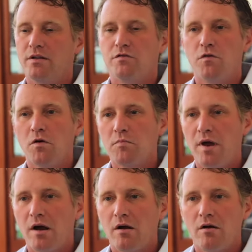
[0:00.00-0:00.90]
in the fourth
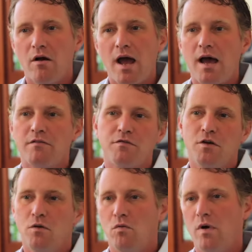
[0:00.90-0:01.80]
paragraph
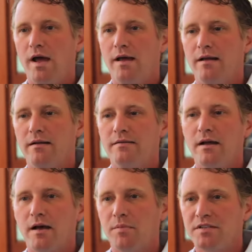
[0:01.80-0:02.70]

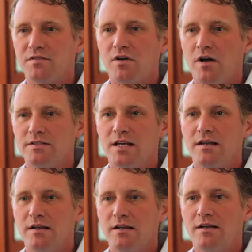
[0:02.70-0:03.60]
when a piece of
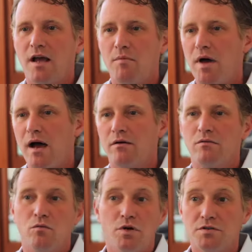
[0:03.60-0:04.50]
content
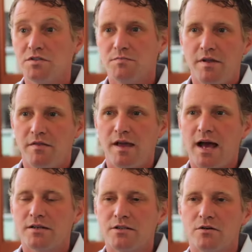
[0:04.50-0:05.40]
about Will Smith the
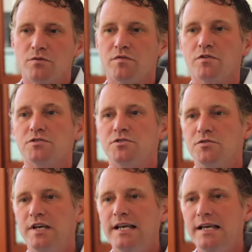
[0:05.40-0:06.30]
actor refers
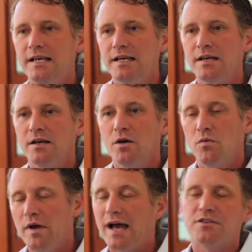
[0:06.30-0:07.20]
to he,
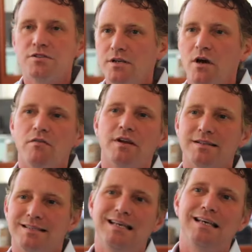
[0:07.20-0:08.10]
we actually know that
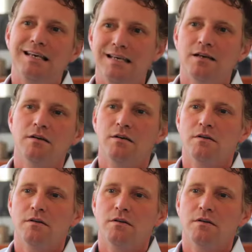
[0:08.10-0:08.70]
it's he,